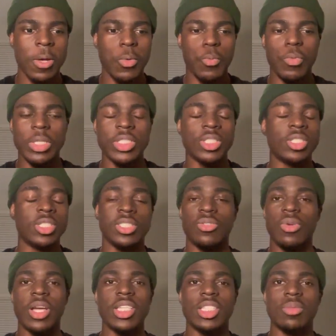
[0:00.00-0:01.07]
which is just
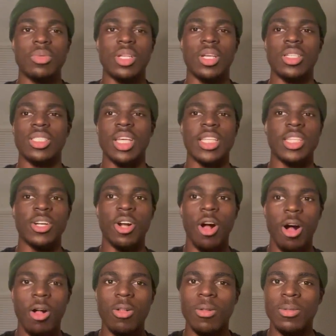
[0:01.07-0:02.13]
crazy because, like, they're
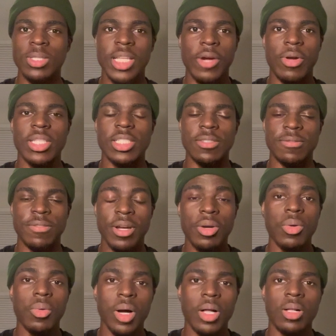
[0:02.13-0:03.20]
all directed
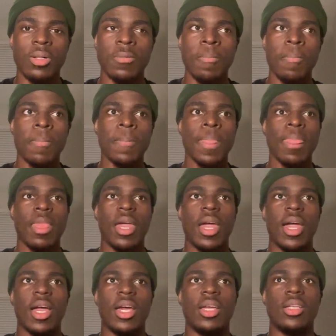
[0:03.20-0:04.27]
very well.
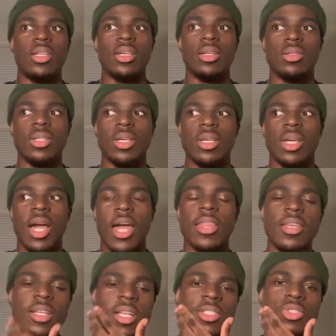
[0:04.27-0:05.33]
And I
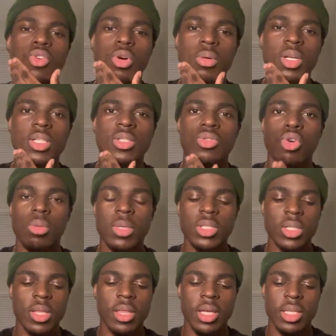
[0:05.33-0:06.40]
think it's norm it's normal
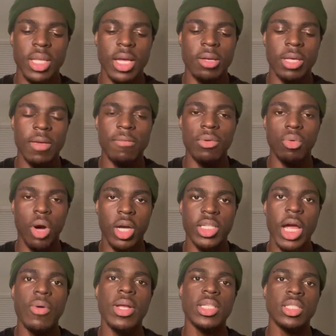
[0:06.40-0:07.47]
to think that if you are
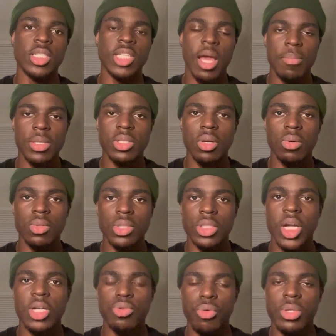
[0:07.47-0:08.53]
directing an episode, you're
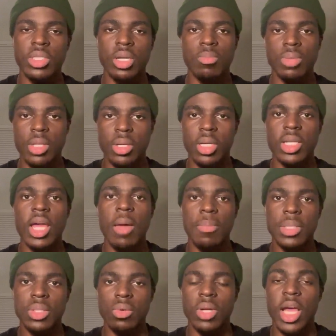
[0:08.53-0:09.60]
not going to appear in the
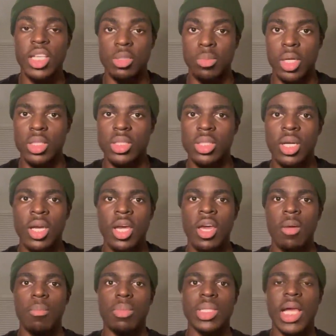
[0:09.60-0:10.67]
episode as much,
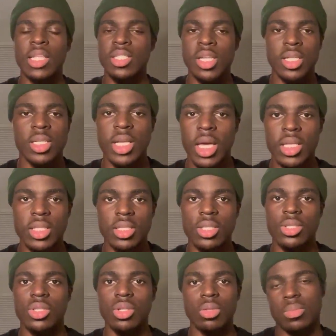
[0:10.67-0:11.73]
but that's not the case in the
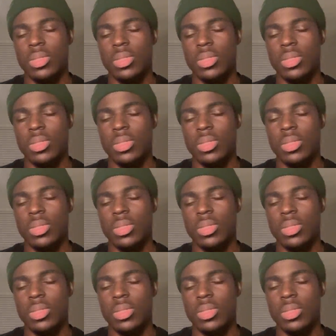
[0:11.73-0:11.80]
show